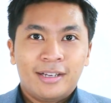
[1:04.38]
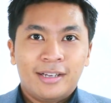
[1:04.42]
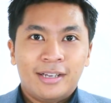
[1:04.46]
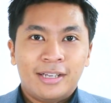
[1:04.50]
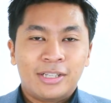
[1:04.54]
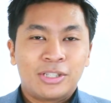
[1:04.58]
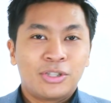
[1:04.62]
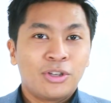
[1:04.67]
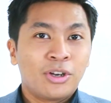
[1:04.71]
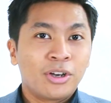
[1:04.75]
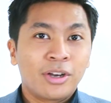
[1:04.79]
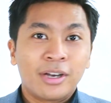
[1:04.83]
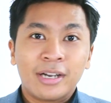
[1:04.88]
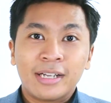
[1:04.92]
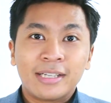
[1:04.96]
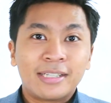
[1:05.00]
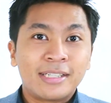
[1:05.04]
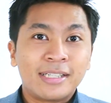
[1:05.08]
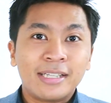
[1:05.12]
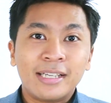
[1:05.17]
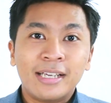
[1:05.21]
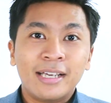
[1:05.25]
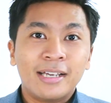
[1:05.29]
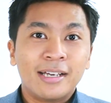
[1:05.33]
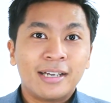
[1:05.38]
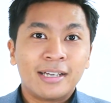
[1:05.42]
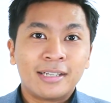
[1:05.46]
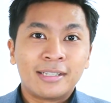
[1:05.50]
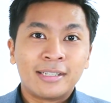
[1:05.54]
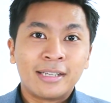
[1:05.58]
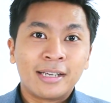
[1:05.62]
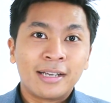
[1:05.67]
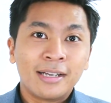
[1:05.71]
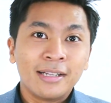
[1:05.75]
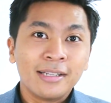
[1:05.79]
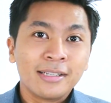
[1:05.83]
he's not going to see a
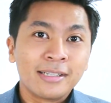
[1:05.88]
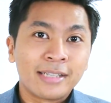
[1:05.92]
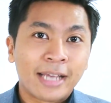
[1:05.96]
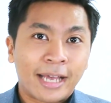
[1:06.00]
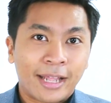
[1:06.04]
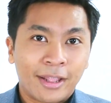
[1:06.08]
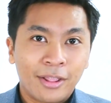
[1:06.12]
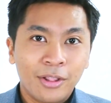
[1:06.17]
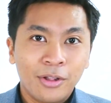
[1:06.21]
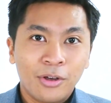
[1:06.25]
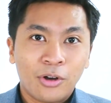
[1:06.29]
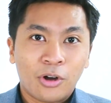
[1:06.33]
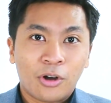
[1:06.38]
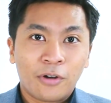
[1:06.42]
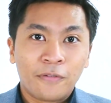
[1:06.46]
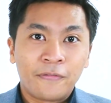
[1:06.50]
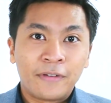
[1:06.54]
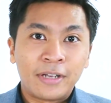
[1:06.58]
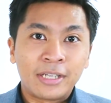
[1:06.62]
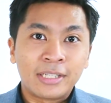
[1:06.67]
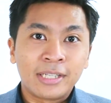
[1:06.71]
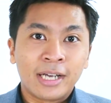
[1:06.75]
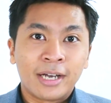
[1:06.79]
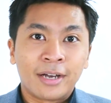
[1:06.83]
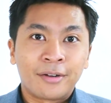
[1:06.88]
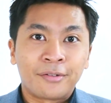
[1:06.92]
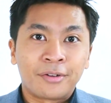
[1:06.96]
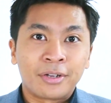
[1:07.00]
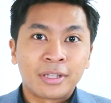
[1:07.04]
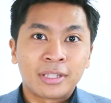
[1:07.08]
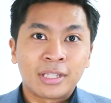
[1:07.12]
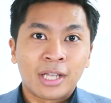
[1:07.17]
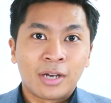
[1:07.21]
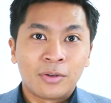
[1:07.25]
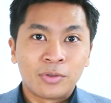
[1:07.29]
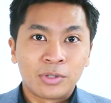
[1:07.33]
single cent of his
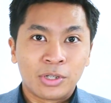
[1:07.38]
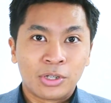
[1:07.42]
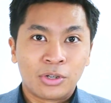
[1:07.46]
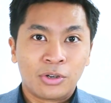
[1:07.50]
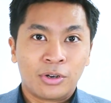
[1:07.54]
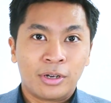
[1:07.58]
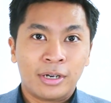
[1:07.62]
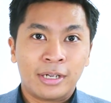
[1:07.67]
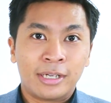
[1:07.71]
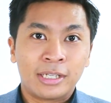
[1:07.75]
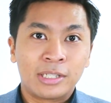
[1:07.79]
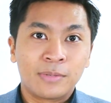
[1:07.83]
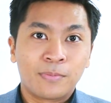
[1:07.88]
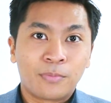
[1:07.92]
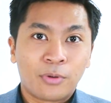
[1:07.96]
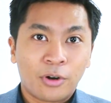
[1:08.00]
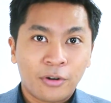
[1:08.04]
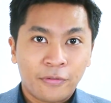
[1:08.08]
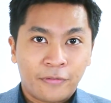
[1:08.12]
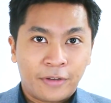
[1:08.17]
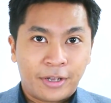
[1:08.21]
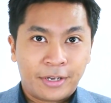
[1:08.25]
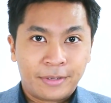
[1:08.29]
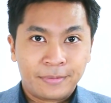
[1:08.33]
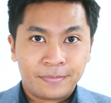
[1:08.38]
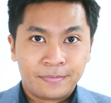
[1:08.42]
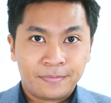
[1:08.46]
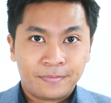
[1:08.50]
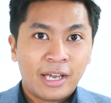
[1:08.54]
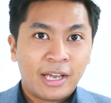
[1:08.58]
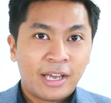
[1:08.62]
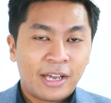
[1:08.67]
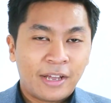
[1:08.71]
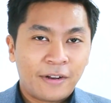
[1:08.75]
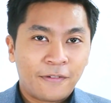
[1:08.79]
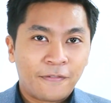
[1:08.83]
$100,000 profit.
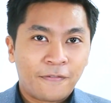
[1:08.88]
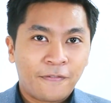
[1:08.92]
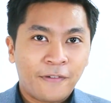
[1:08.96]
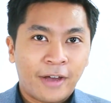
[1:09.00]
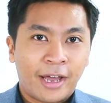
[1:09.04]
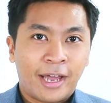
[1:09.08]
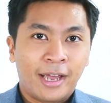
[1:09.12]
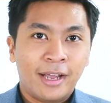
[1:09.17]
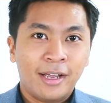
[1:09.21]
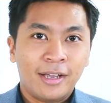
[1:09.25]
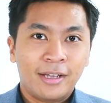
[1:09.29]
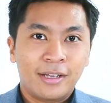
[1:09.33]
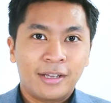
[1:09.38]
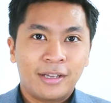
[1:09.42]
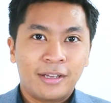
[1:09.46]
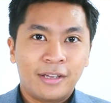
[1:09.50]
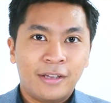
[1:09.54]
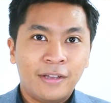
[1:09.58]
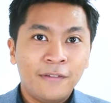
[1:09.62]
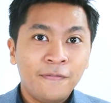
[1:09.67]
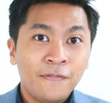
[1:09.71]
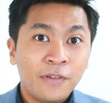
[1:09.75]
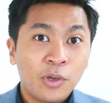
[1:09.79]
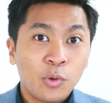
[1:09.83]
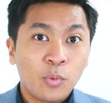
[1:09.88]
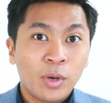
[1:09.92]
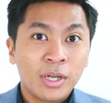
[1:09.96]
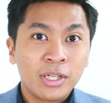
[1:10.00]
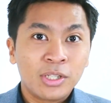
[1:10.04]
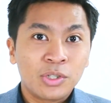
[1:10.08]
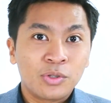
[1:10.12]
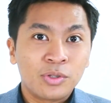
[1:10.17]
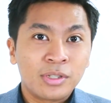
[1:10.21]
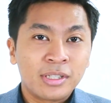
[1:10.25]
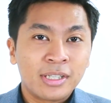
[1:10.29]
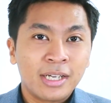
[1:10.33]
In fact, if he
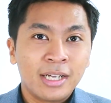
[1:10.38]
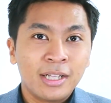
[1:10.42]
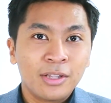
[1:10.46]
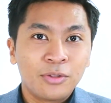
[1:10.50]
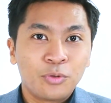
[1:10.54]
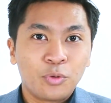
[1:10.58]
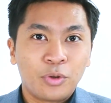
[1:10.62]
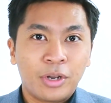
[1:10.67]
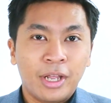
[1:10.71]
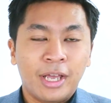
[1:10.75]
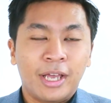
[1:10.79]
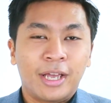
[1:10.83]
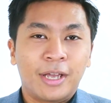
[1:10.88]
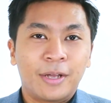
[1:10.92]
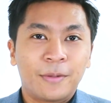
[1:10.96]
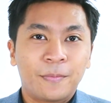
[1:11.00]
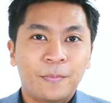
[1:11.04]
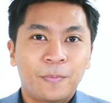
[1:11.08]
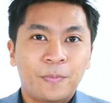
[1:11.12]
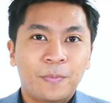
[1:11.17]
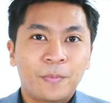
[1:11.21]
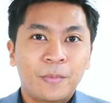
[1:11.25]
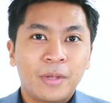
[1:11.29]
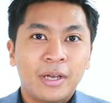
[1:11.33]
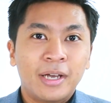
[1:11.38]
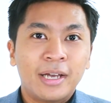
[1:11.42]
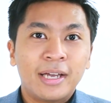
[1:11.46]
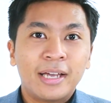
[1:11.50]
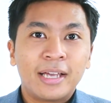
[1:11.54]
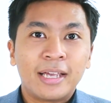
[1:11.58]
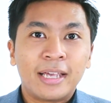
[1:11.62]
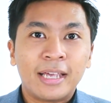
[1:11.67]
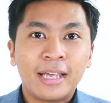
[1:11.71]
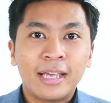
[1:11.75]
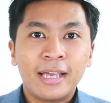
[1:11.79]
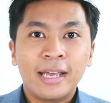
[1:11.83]
wants to sell today,
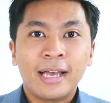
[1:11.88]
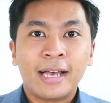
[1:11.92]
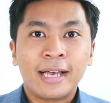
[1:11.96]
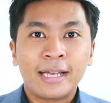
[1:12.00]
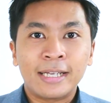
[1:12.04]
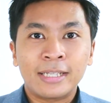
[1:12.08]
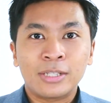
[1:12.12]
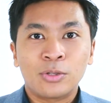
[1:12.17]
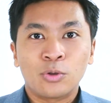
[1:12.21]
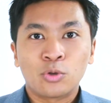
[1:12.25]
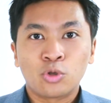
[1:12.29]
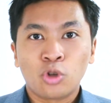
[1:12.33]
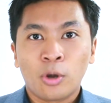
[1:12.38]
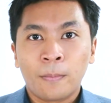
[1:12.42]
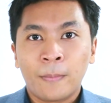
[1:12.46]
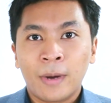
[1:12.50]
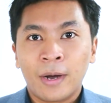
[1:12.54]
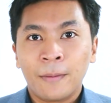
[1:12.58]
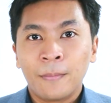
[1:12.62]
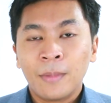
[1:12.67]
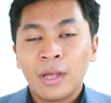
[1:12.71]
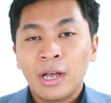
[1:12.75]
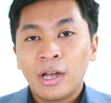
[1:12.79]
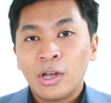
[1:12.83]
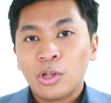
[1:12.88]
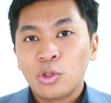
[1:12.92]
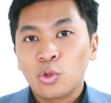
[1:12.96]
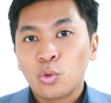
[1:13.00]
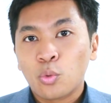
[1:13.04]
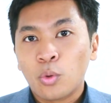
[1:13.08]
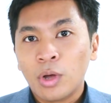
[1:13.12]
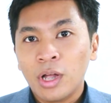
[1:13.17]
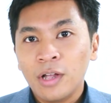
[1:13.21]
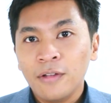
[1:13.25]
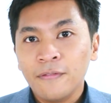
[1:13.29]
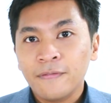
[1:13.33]
he has to top up
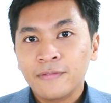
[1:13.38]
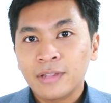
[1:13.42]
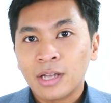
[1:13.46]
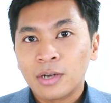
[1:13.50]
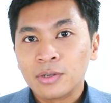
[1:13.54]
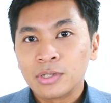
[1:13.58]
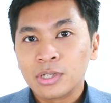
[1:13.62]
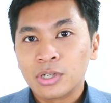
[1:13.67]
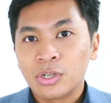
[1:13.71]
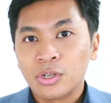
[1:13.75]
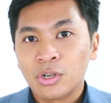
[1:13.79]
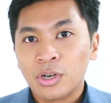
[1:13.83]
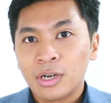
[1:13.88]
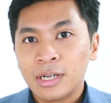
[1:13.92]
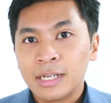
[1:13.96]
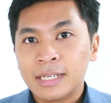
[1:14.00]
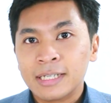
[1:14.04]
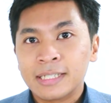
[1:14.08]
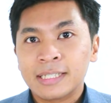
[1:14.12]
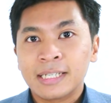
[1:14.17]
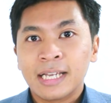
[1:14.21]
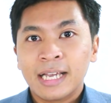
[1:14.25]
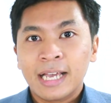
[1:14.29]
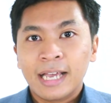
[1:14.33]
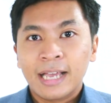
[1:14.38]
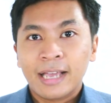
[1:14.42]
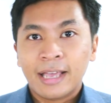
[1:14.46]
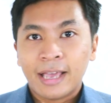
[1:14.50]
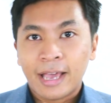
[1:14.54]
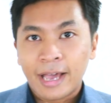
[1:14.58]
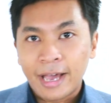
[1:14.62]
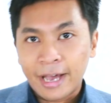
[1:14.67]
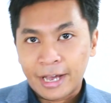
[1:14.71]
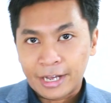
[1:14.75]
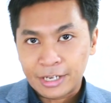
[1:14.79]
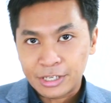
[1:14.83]
$12,000
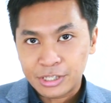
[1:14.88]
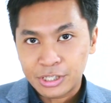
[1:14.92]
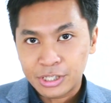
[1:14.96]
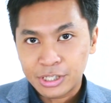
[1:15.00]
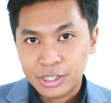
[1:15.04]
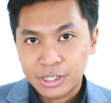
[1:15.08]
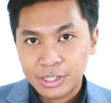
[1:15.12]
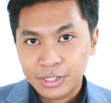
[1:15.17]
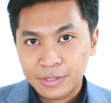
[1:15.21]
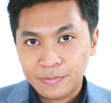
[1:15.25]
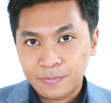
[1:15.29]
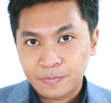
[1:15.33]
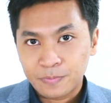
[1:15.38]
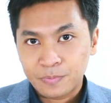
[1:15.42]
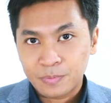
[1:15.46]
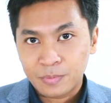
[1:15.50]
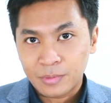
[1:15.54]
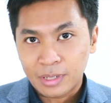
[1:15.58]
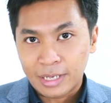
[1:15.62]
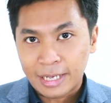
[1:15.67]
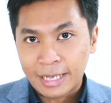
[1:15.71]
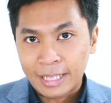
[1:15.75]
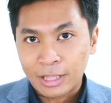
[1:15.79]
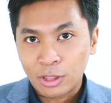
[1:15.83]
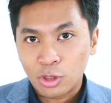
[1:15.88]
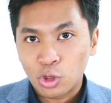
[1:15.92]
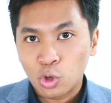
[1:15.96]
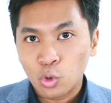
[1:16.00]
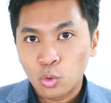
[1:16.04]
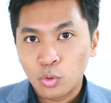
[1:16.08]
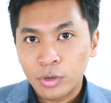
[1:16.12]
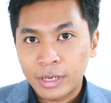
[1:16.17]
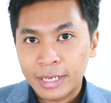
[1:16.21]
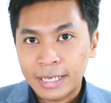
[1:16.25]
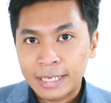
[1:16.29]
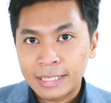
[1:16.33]
cash
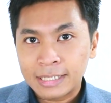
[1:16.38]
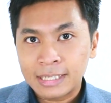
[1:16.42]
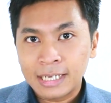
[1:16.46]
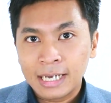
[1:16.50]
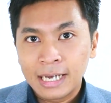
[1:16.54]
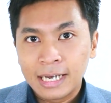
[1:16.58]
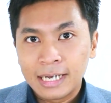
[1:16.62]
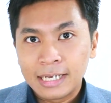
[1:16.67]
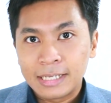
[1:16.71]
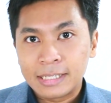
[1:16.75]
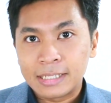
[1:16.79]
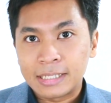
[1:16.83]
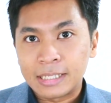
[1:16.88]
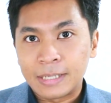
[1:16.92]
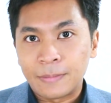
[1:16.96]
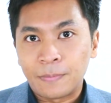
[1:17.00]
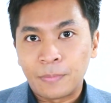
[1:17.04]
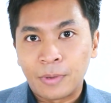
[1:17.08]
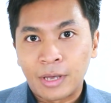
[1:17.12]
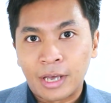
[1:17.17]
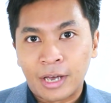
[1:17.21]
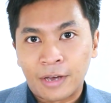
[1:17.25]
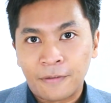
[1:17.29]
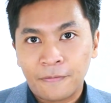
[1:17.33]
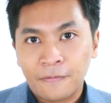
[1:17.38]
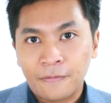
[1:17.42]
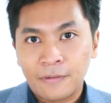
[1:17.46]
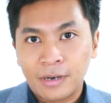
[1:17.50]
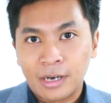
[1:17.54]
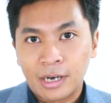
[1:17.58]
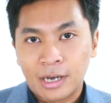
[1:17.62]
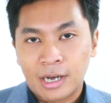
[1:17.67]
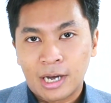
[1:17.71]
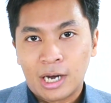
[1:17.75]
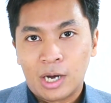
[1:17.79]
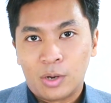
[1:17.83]
into his CPF
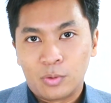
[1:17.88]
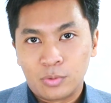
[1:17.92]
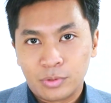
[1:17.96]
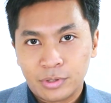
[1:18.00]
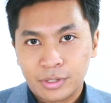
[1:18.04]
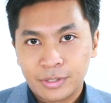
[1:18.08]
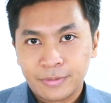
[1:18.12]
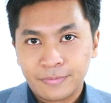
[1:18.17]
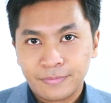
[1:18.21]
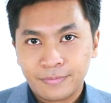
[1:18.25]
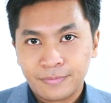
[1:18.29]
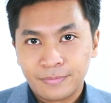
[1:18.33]
account.